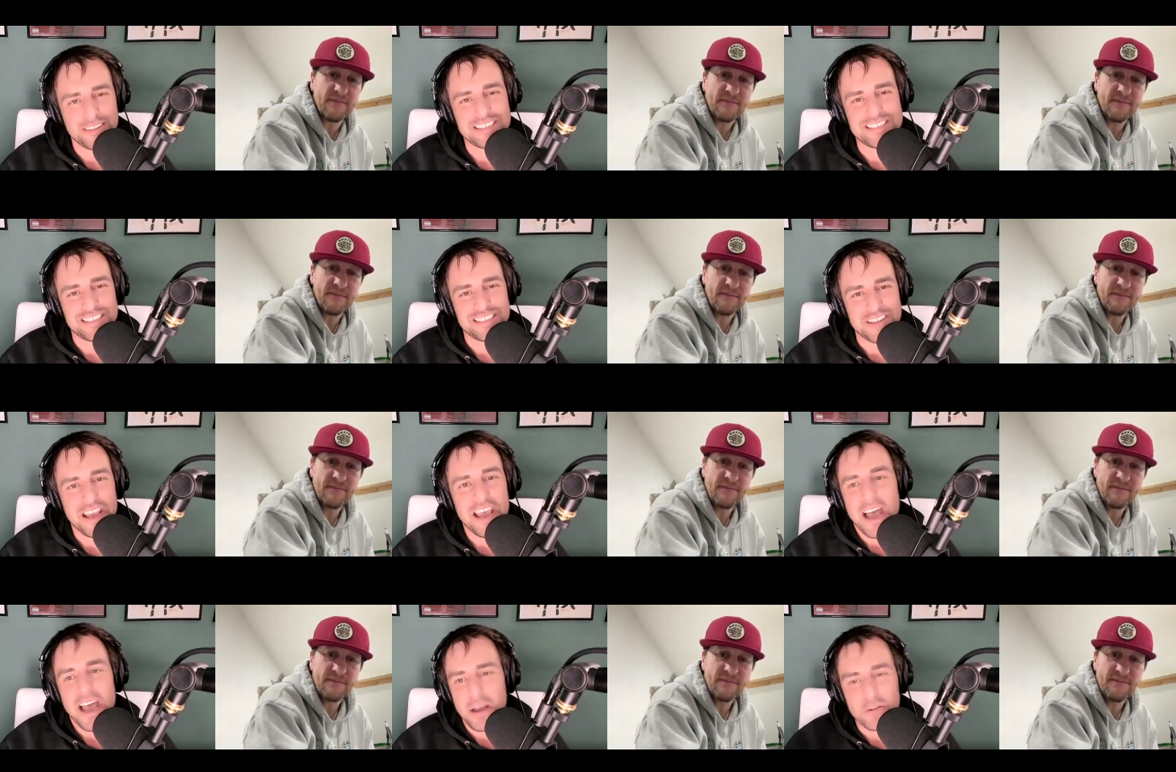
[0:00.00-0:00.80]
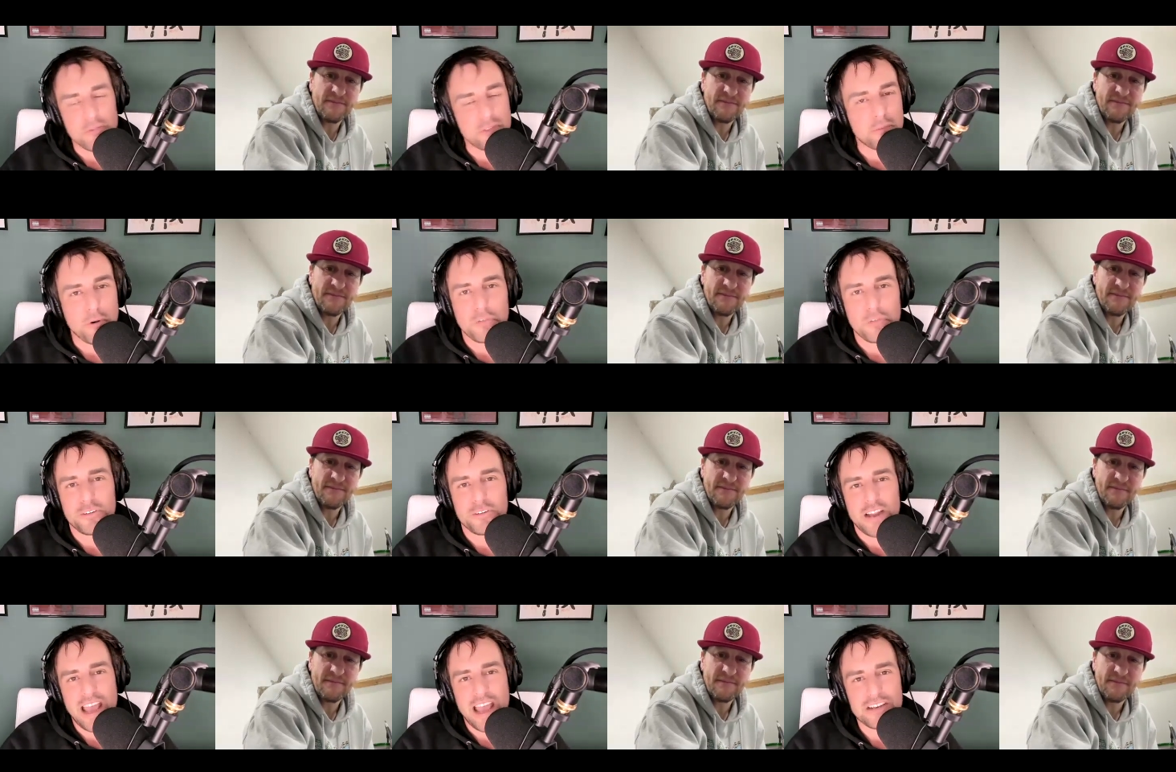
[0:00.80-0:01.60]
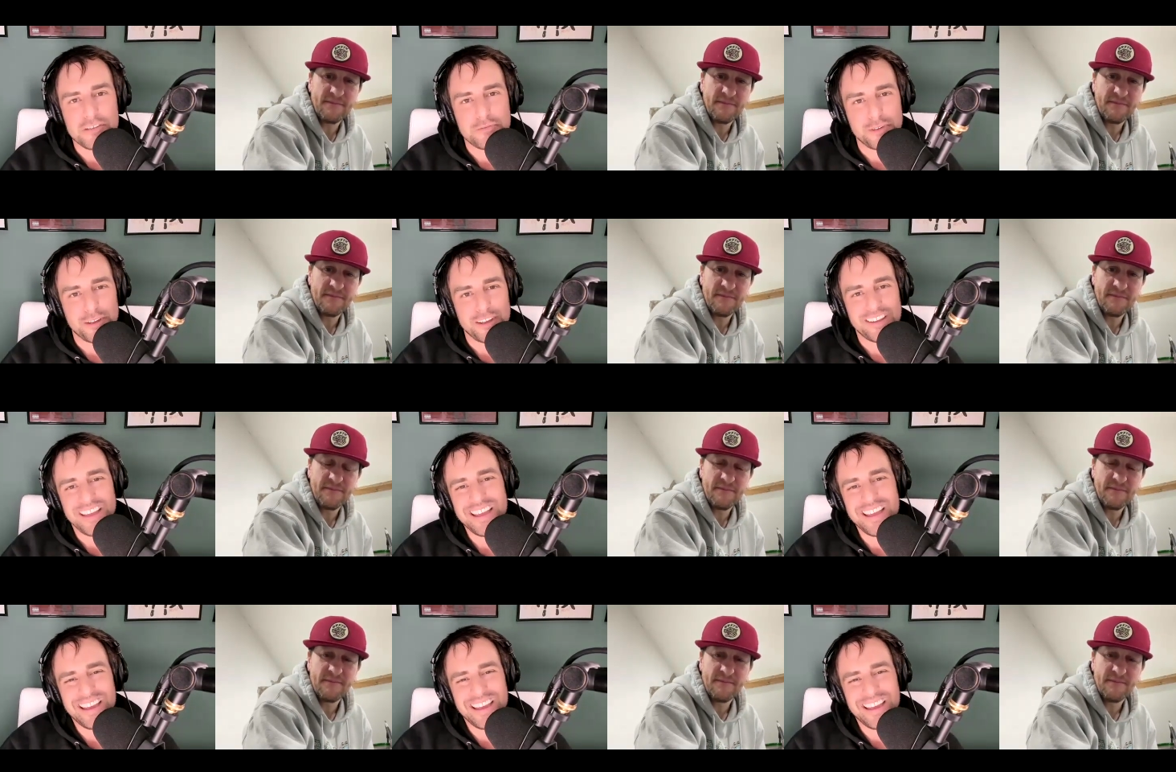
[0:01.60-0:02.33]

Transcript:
Speaker 1: That's in I would think more for Nashville with